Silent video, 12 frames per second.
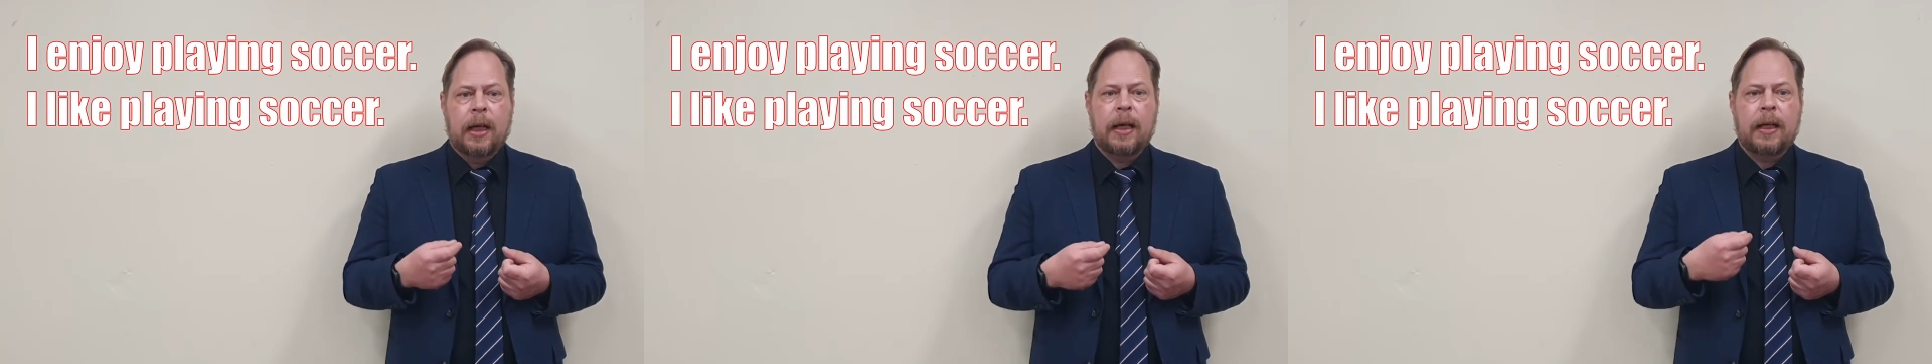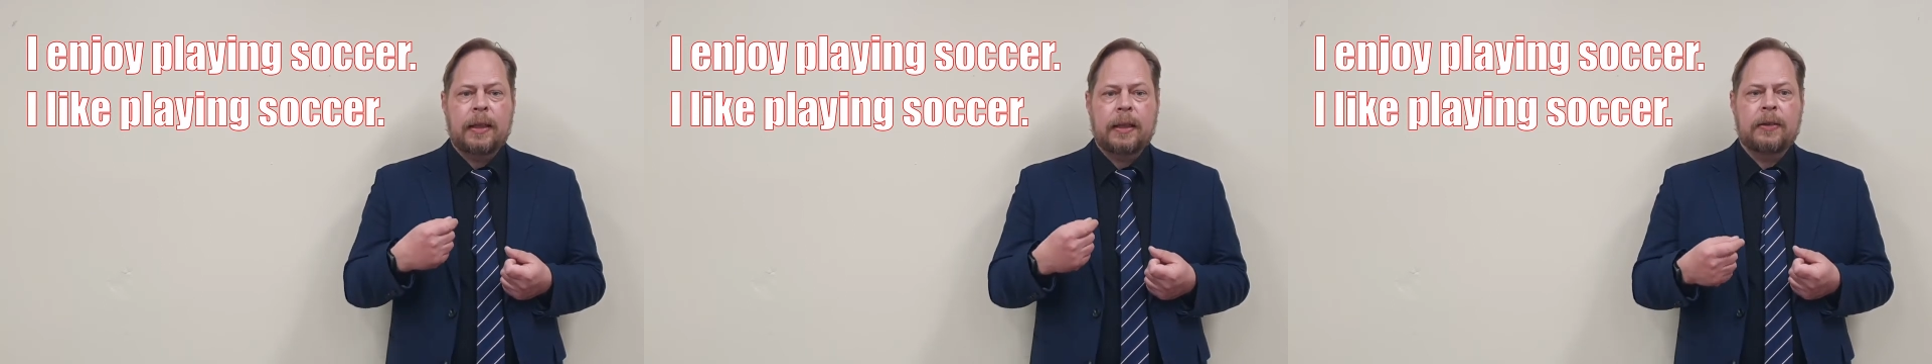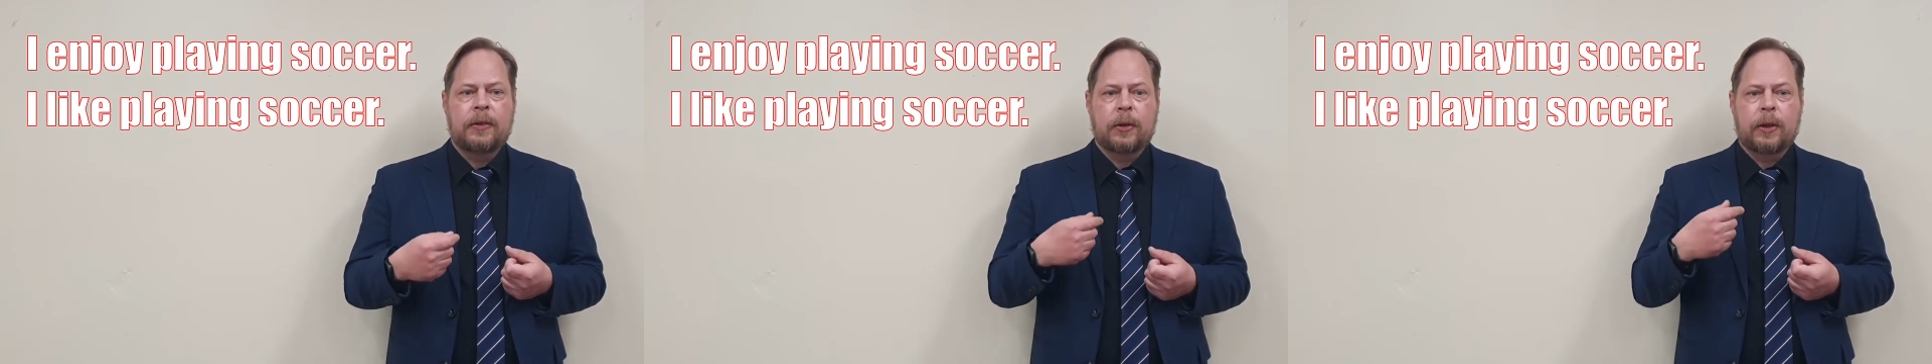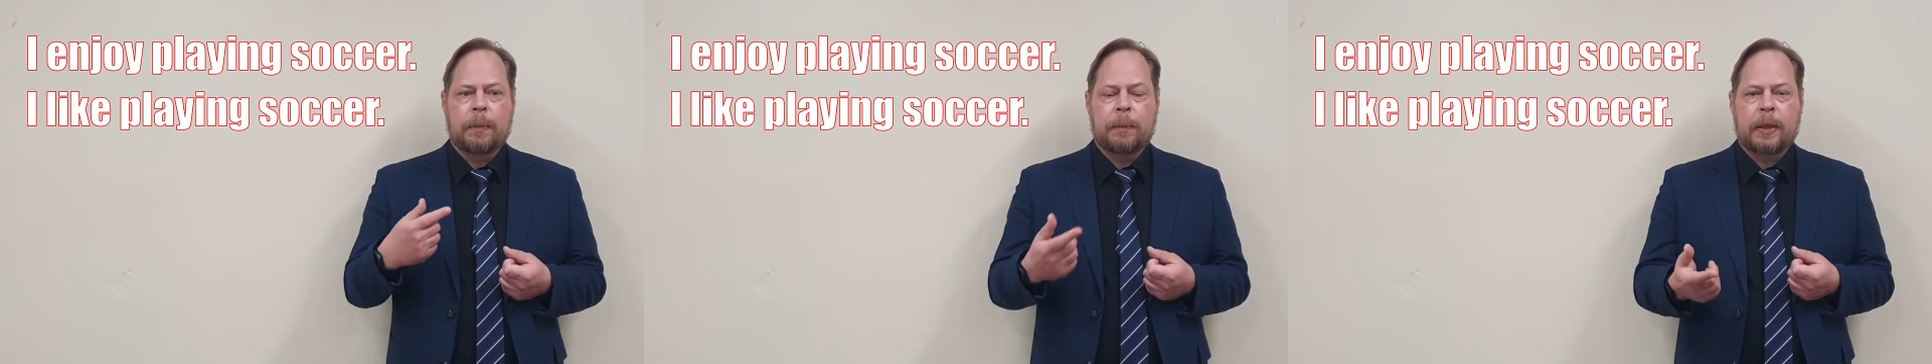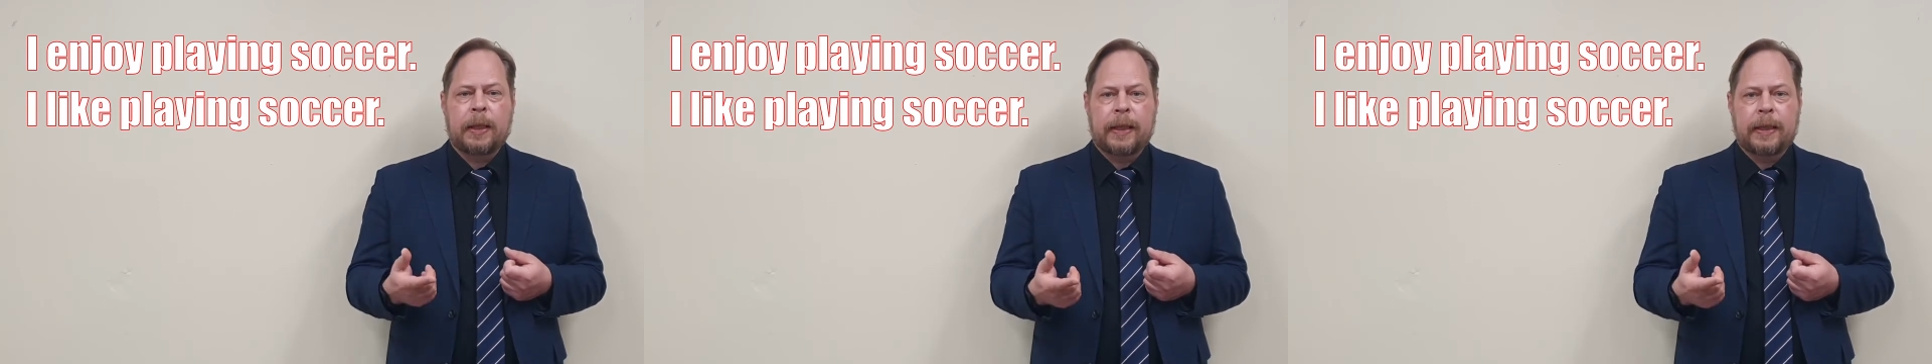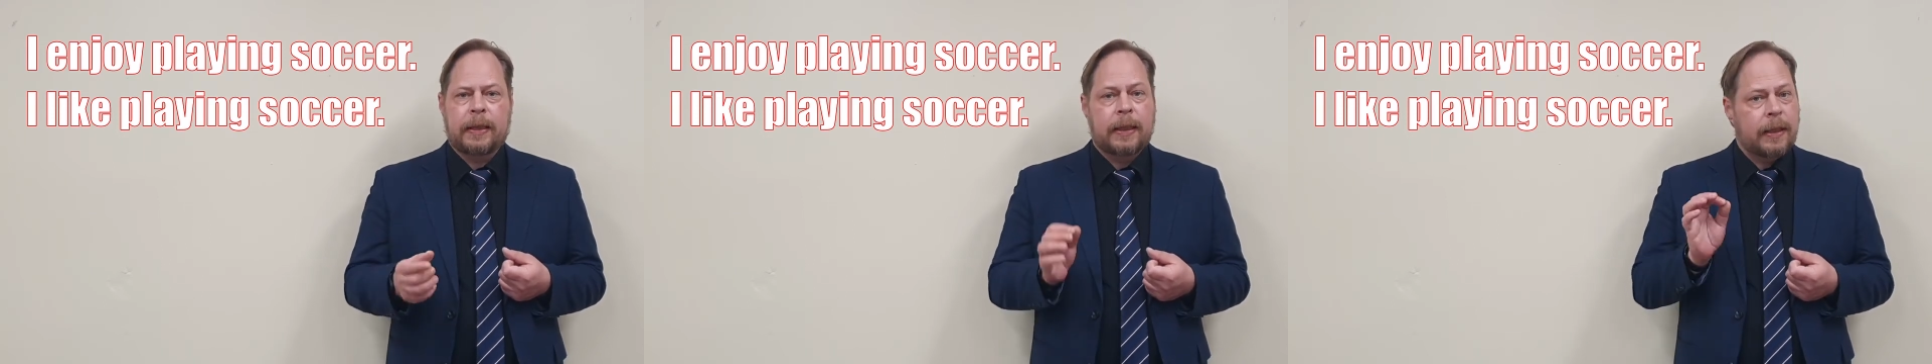I enjoy
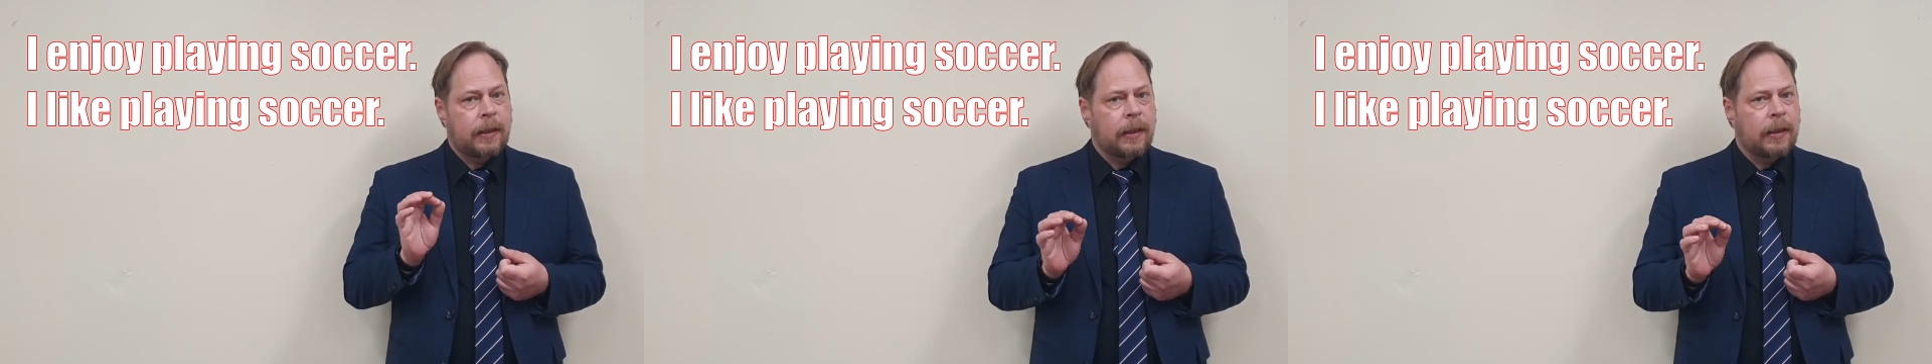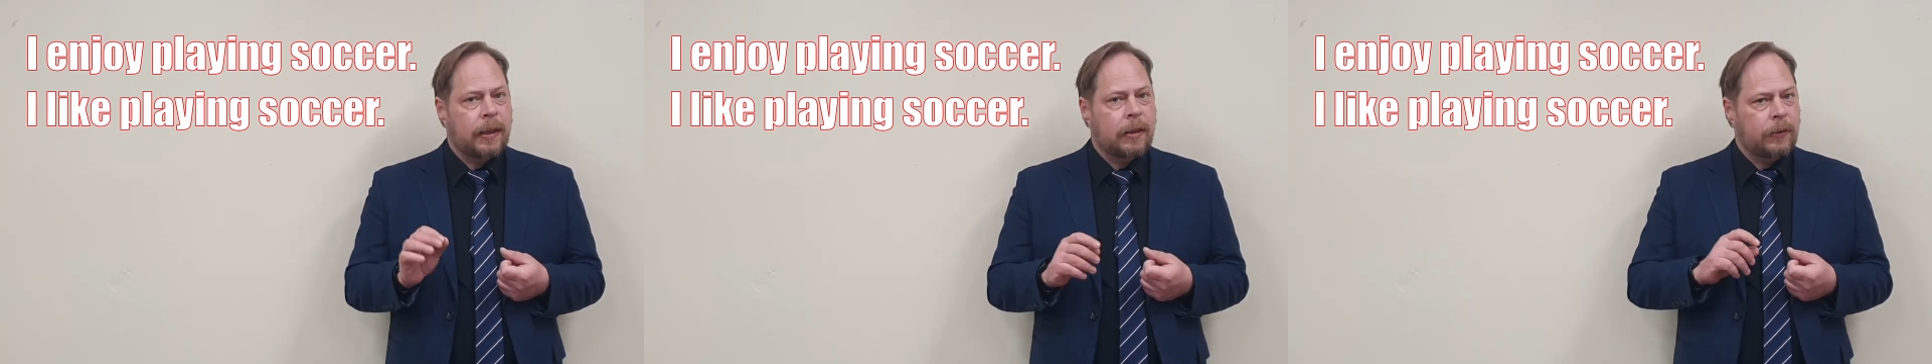playing, and the noun